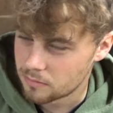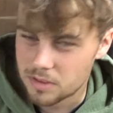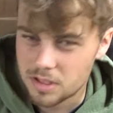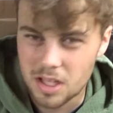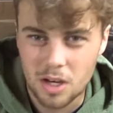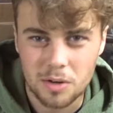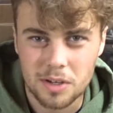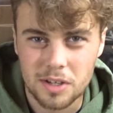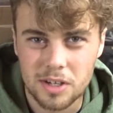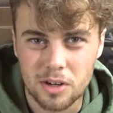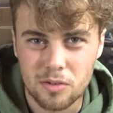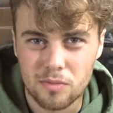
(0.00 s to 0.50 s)

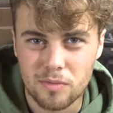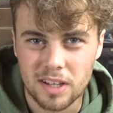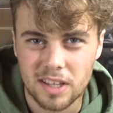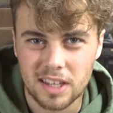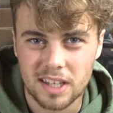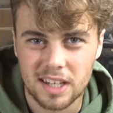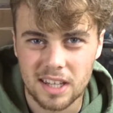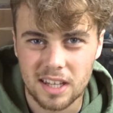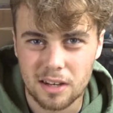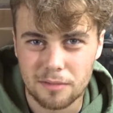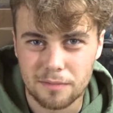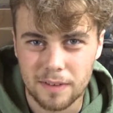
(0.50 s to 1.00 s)
So you don't really
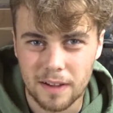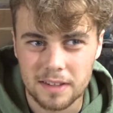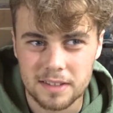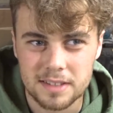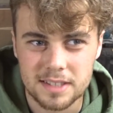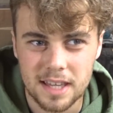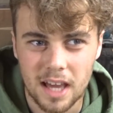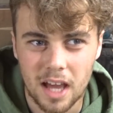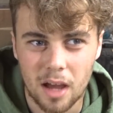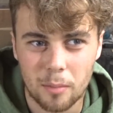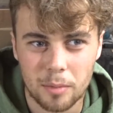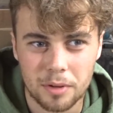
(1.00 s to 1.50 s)
need a
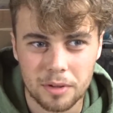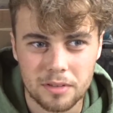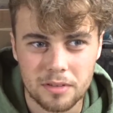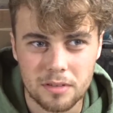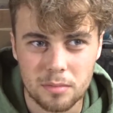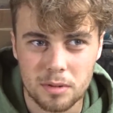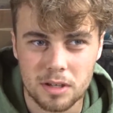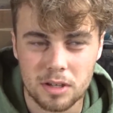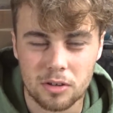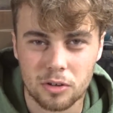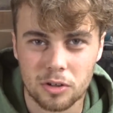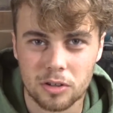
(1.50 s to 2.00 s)
fancy hammer to
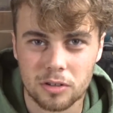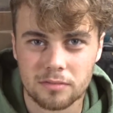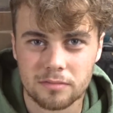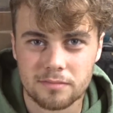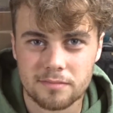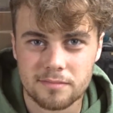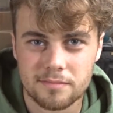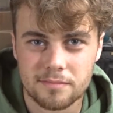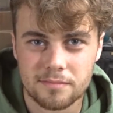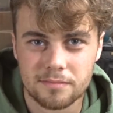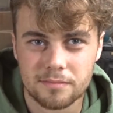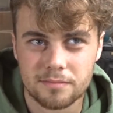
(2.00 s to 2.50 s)
be good at
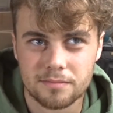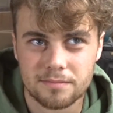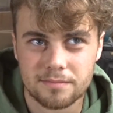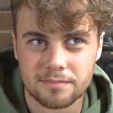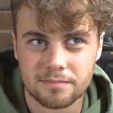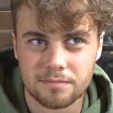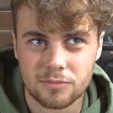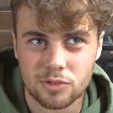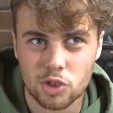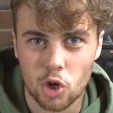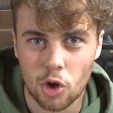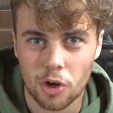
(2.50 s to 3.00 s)

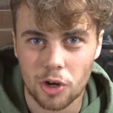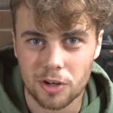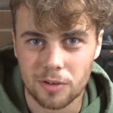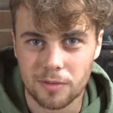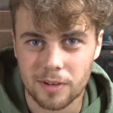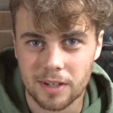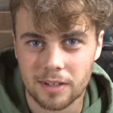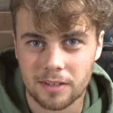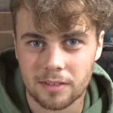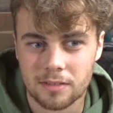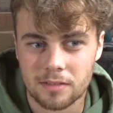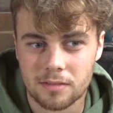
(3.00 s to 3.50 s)

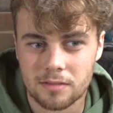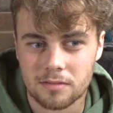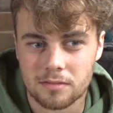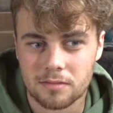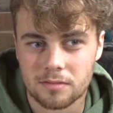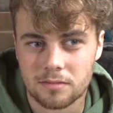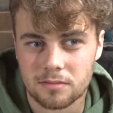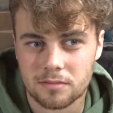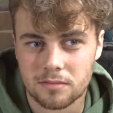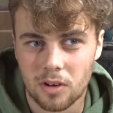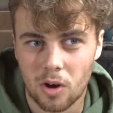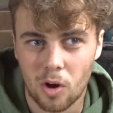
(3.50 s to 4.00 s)
joinery
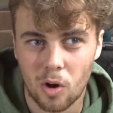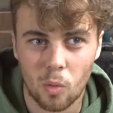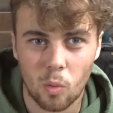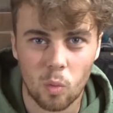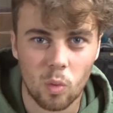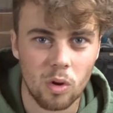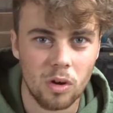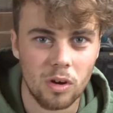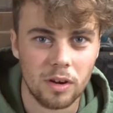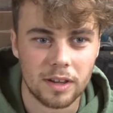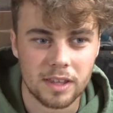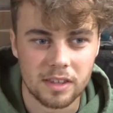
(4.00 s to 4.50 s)
or
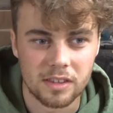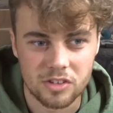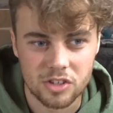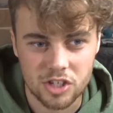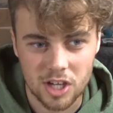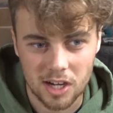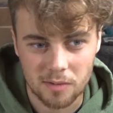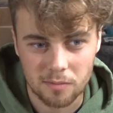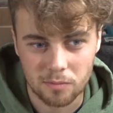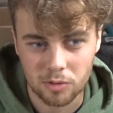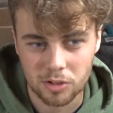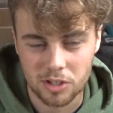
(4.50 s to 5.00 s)
working
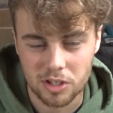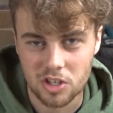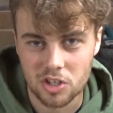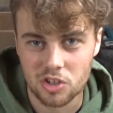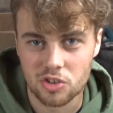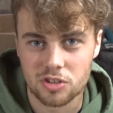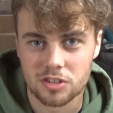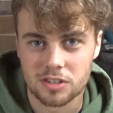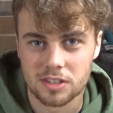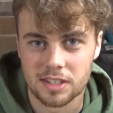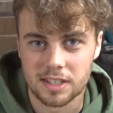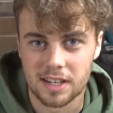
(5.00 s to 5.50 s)
generally, you
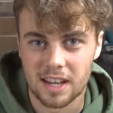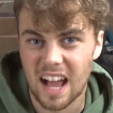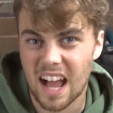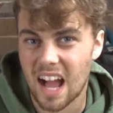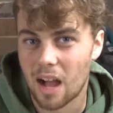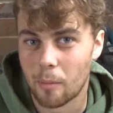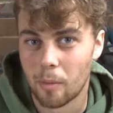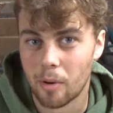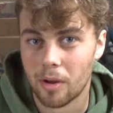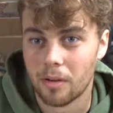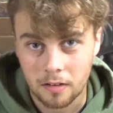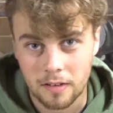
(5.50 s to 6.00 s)
just need a
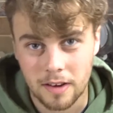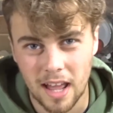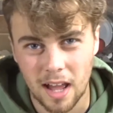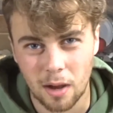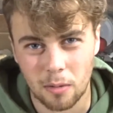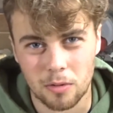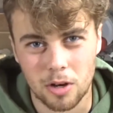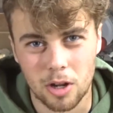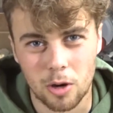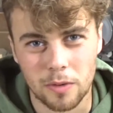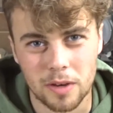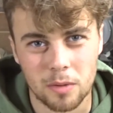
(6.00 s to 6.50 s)
hammer.
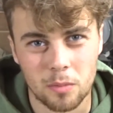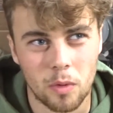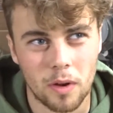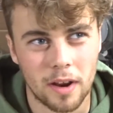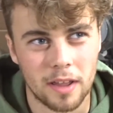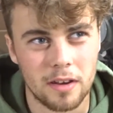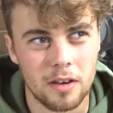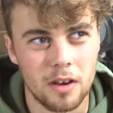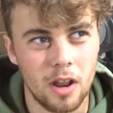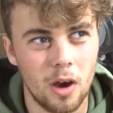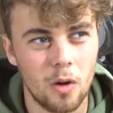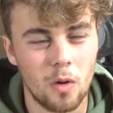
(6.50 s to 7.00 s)
Now, knowing what
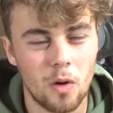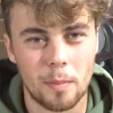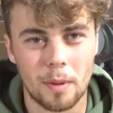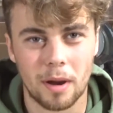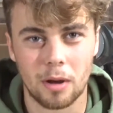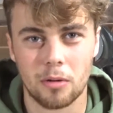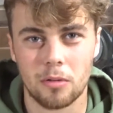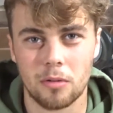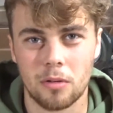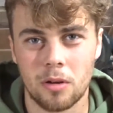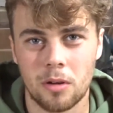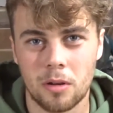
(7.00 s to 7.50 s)
I know
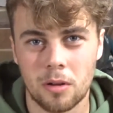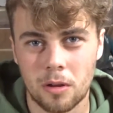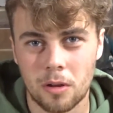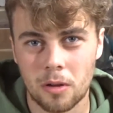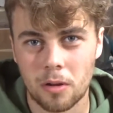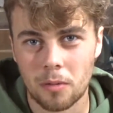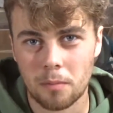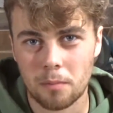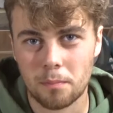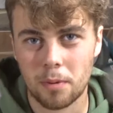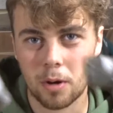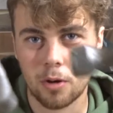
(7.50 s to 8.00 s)
about
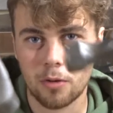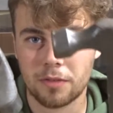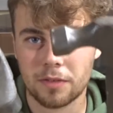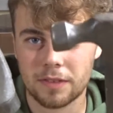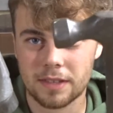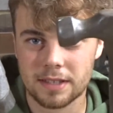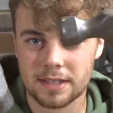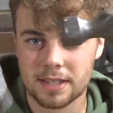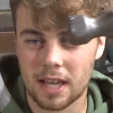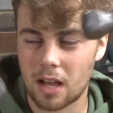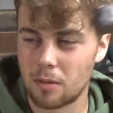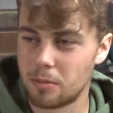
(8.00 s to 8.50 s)
both of
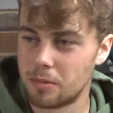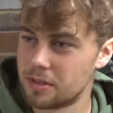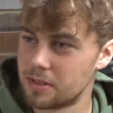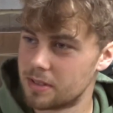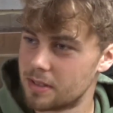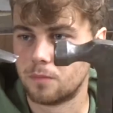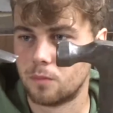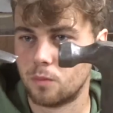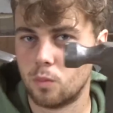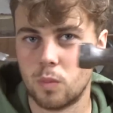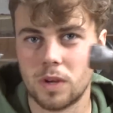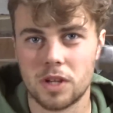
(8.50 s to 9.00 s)
these
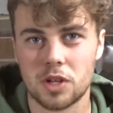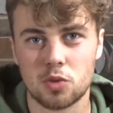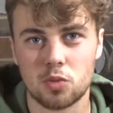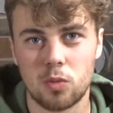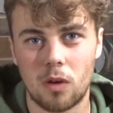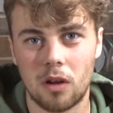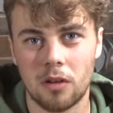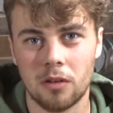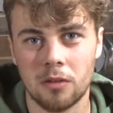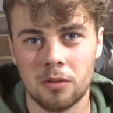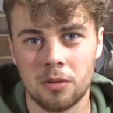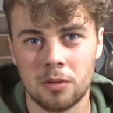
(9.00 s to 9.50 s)
hammers, which
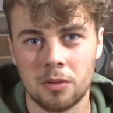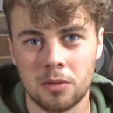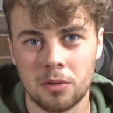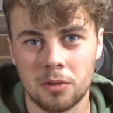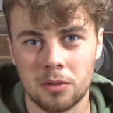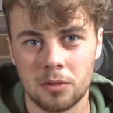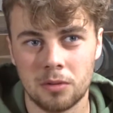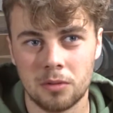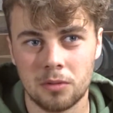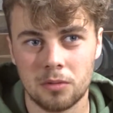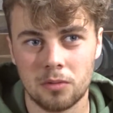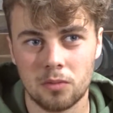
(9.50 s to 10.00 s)
one
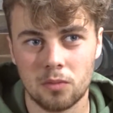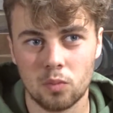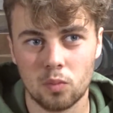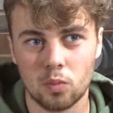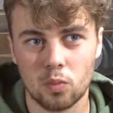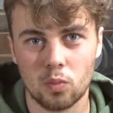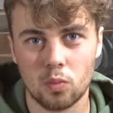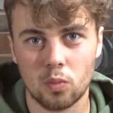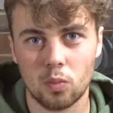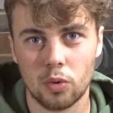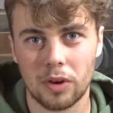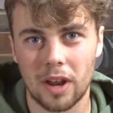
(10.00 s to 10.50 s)

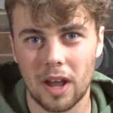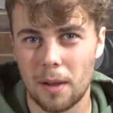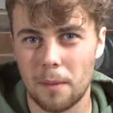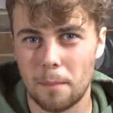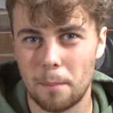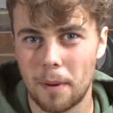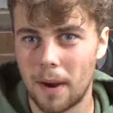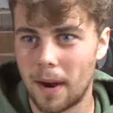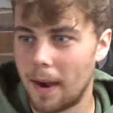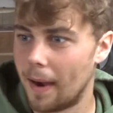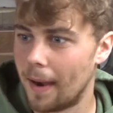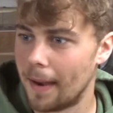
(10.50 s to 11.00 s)
would I
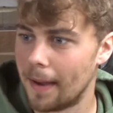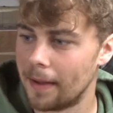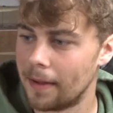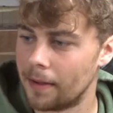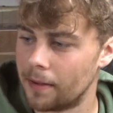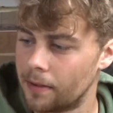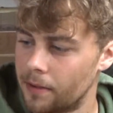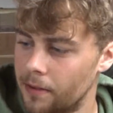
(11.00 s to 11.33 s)
buy?